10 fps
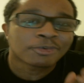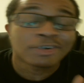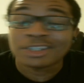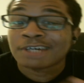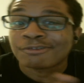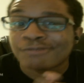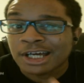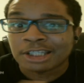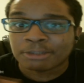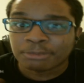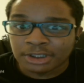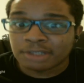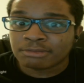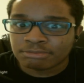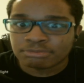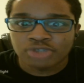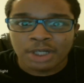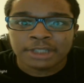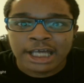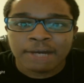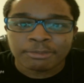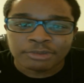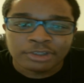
Well, not finally, but he dropped the album.